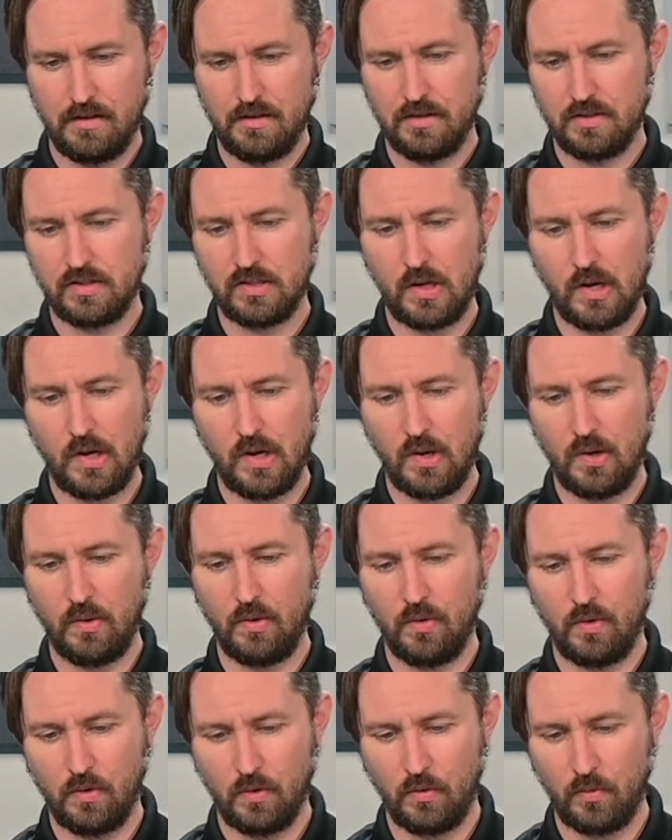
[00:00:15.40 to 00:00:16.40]
So
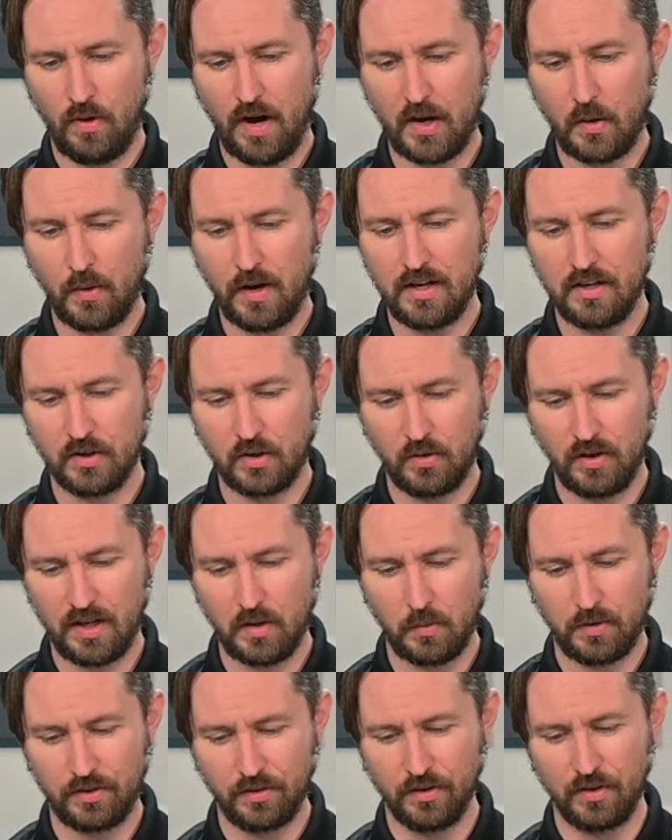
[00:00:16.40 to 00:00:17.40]
right away you're greeted
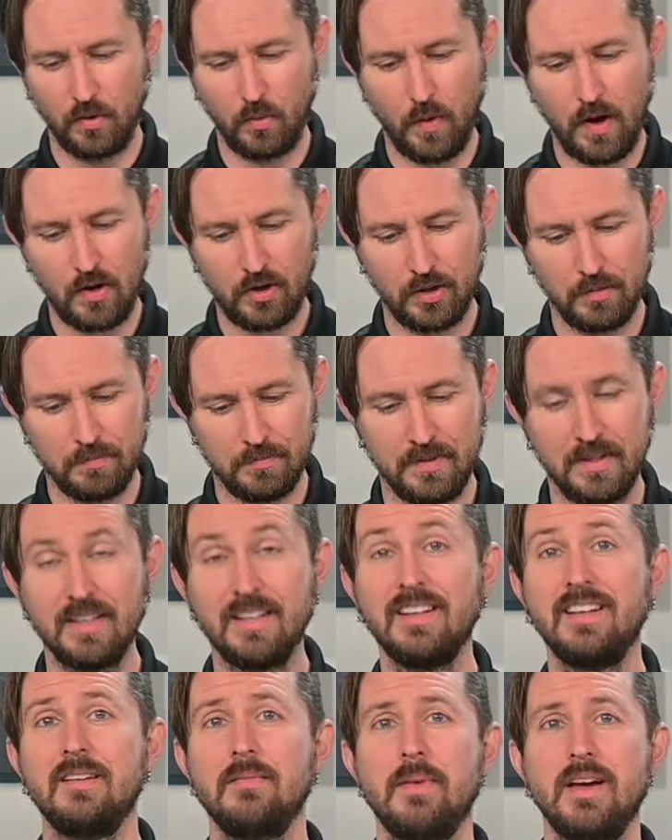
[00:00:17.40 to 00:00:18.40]
with a little welcome
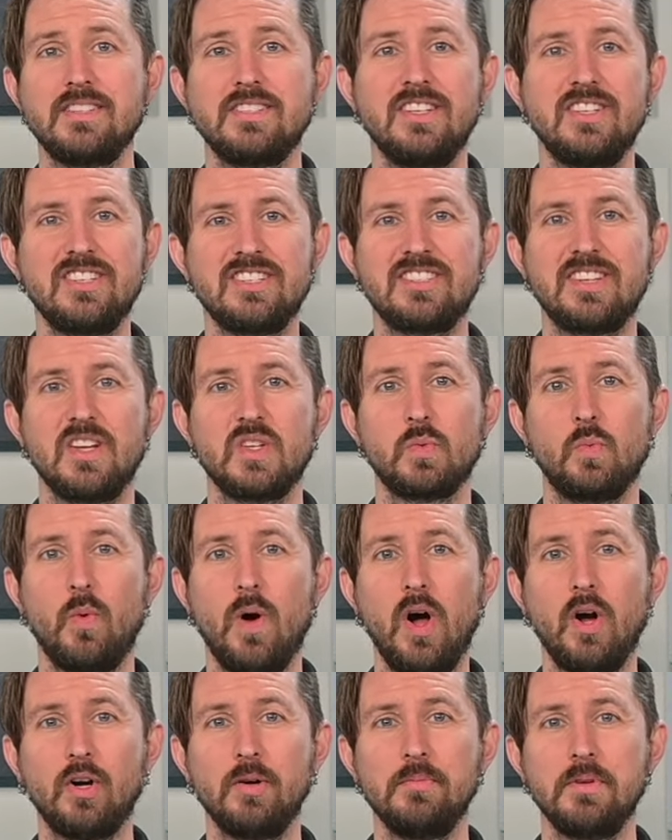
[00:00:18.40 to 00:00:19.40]
message. It says,
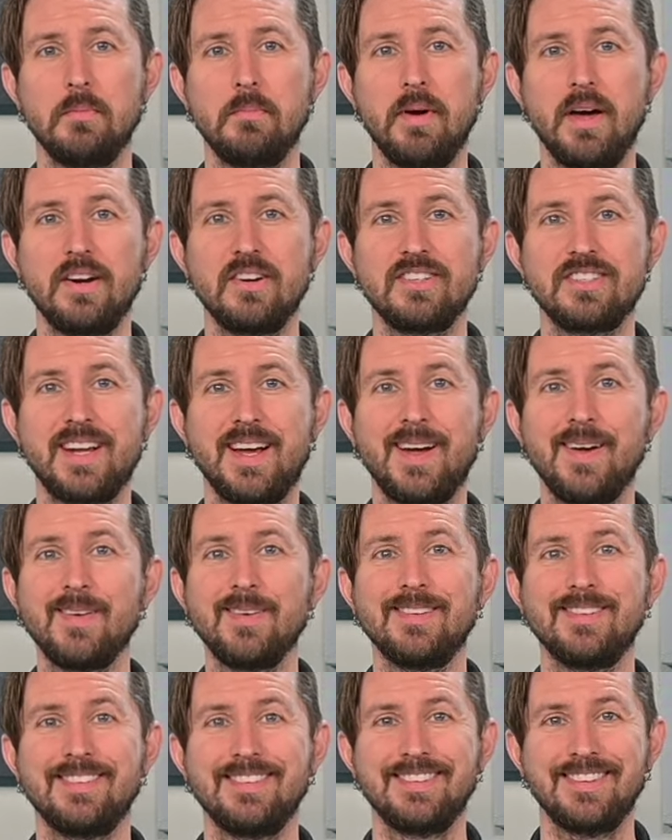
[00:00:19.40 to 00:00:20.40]
"Welcome to better sound."
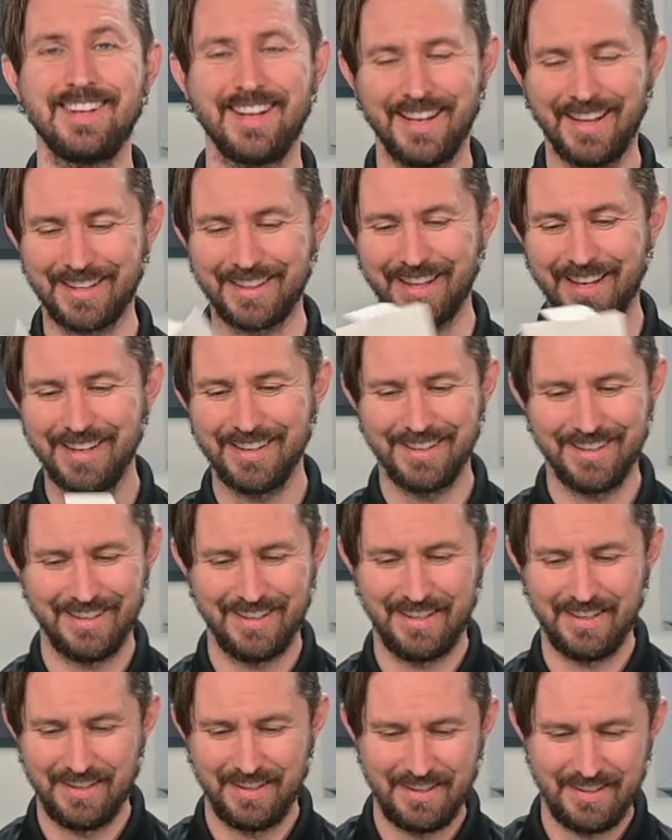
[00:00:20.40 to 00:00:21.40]
I like that.
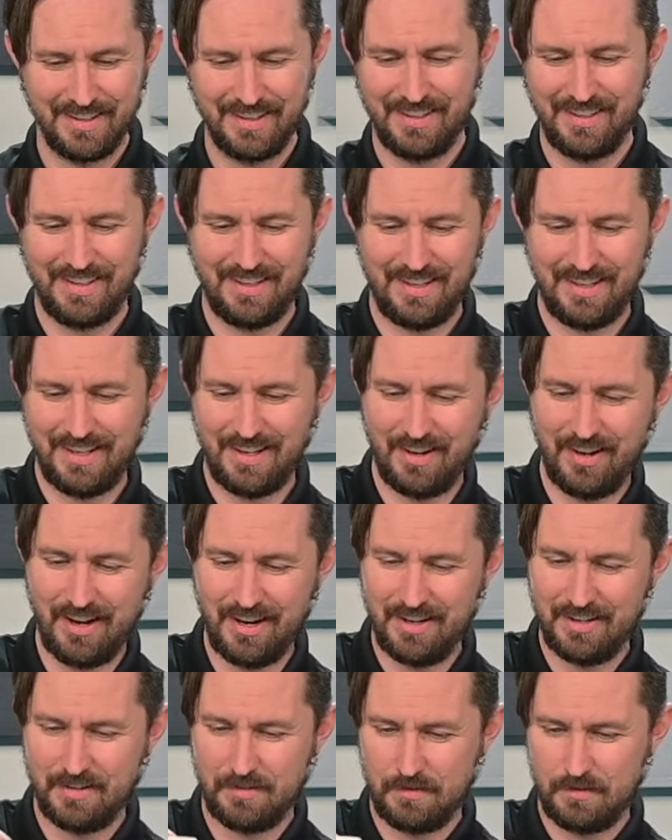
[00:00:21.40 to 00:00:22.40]
All
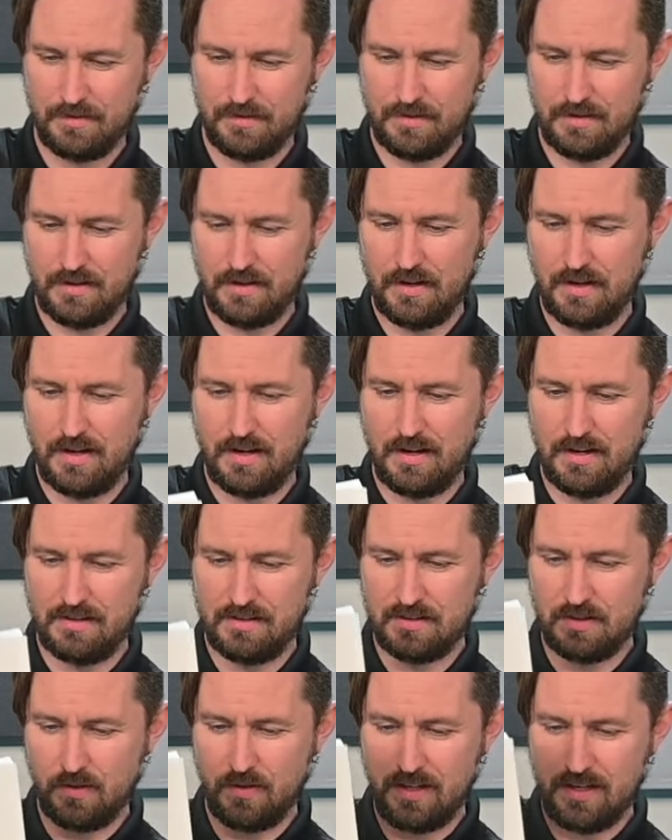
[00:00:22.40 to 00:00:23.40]
right.
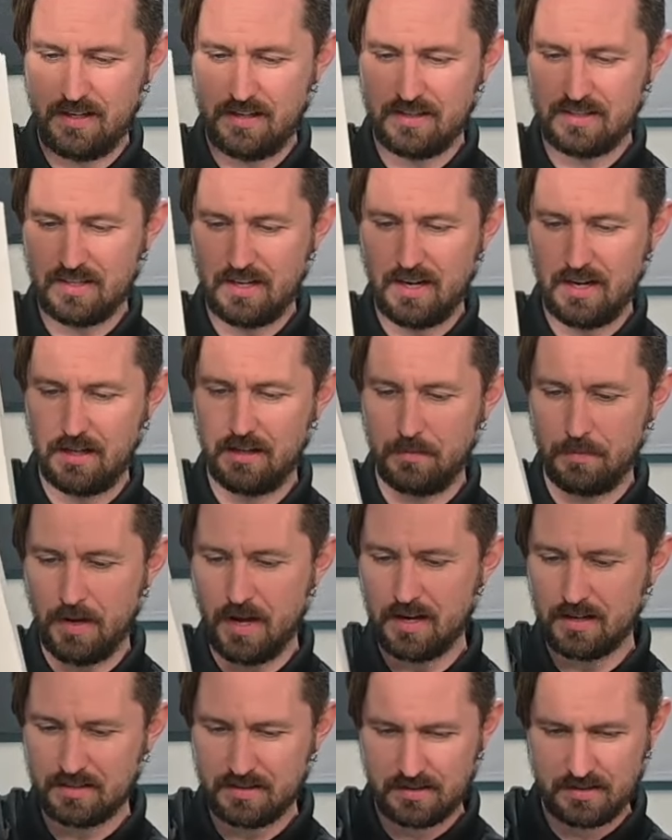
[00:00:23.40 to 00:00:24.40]
So inside the
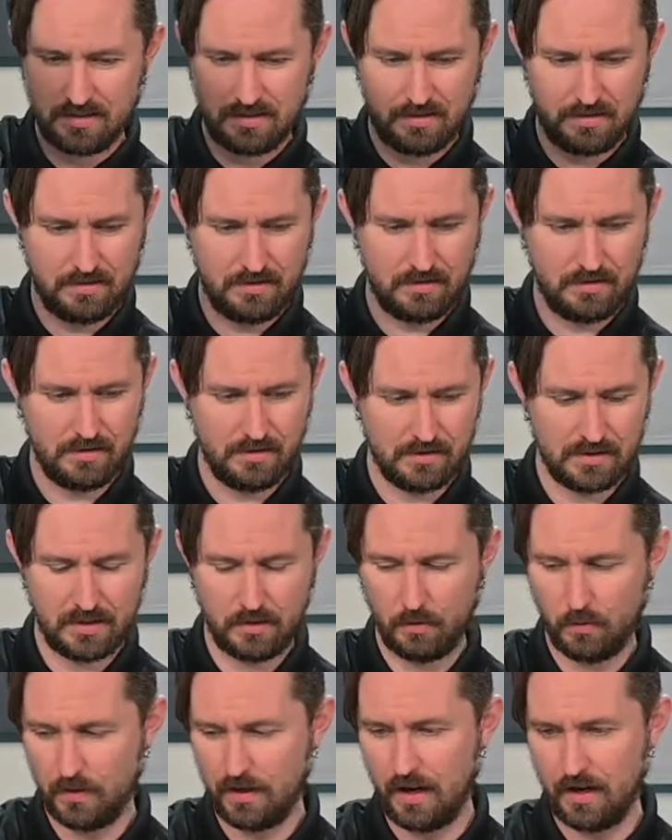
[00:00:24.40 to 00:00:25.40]
box, let's see
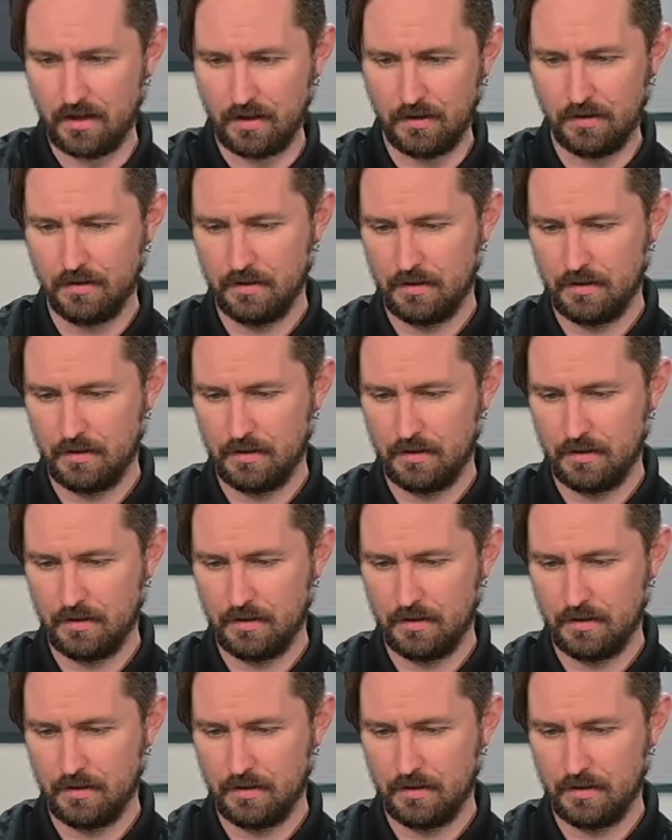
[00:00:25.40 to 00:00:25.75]
what we got here.